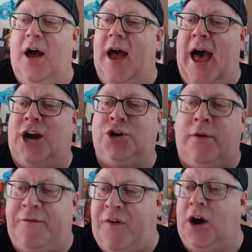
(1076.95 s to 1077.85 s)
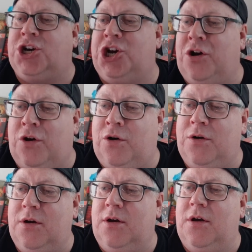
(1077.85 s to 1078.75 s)
An actual
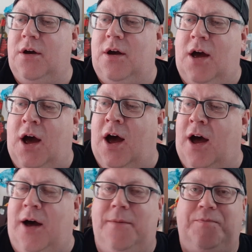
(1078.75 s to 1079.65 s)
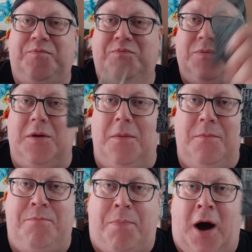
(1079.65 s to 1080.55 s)
functional
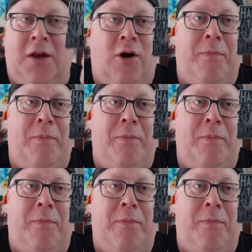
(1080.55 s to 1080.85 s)
bottle